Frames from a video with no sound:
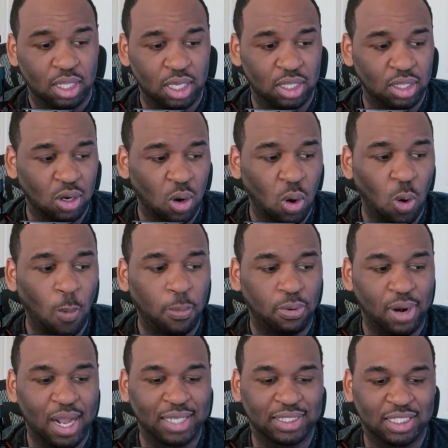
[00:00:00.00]
And their whole
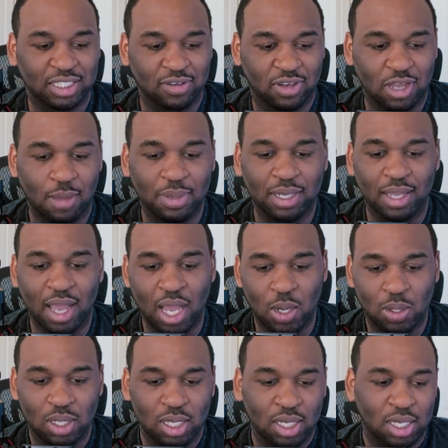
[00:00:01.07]
process of coming
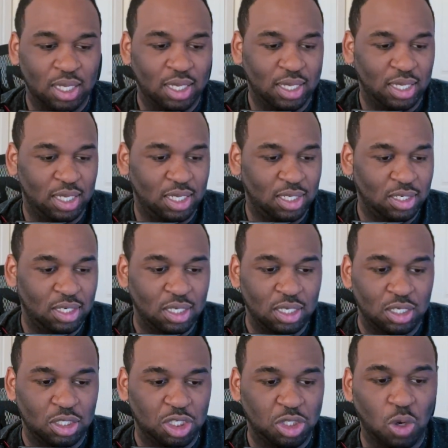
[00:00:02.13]
out and
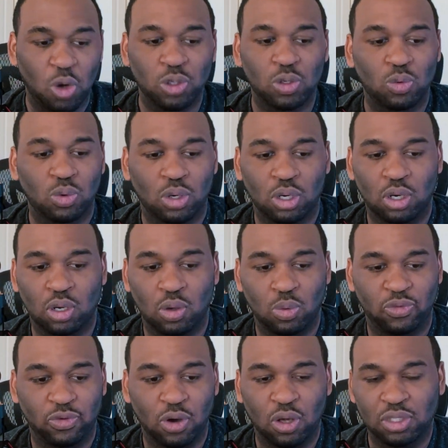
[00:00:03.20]
showing the world
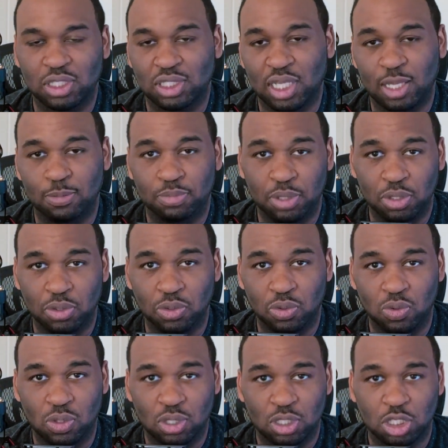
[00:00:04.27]
with all this
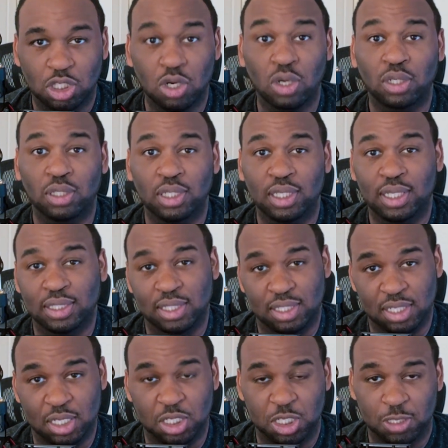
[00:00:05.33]
debut certainly gets
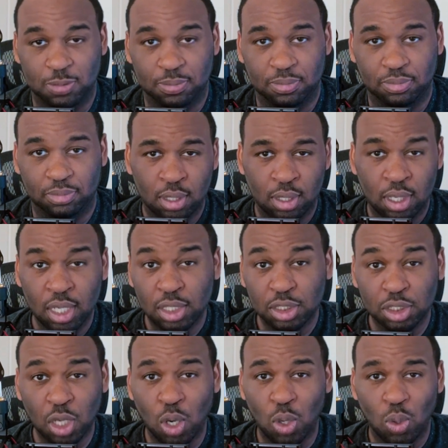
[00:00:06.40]
attention.
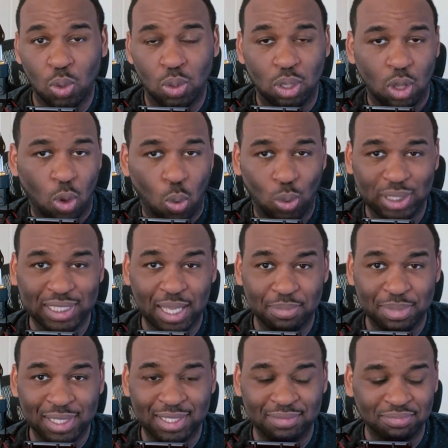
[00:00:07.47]
So what does that
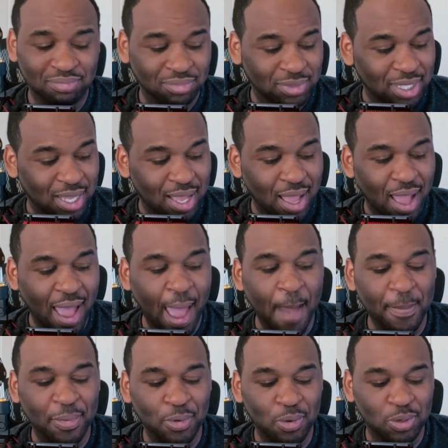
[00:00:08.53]
mean?
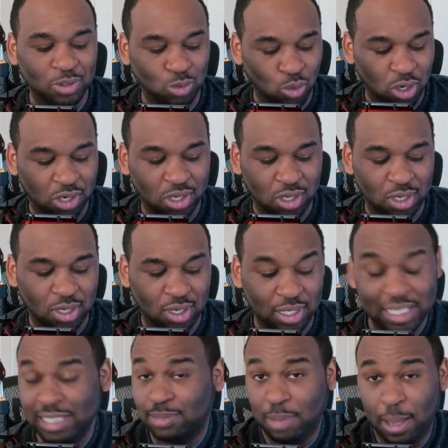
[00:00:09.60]
Apple is working, at
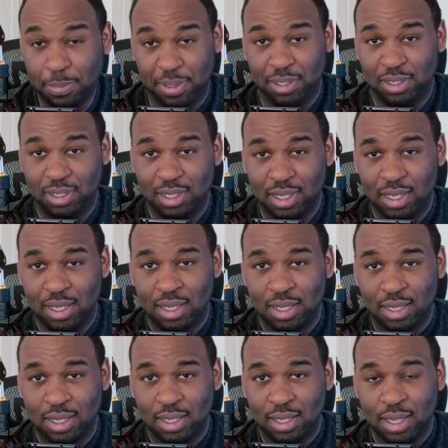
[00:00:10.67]
least in my opinion,
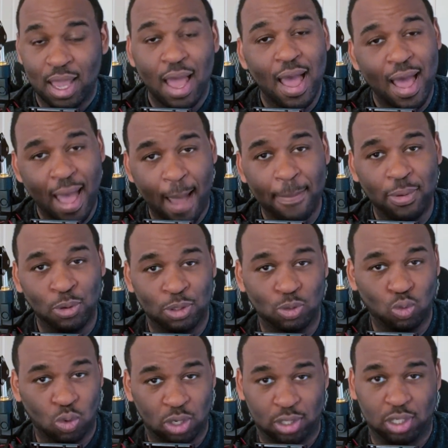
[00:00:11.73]
Apple is
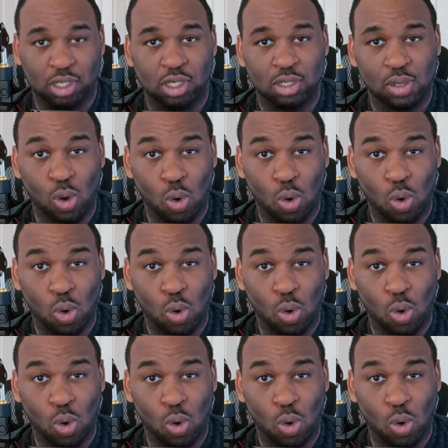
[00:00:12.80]
working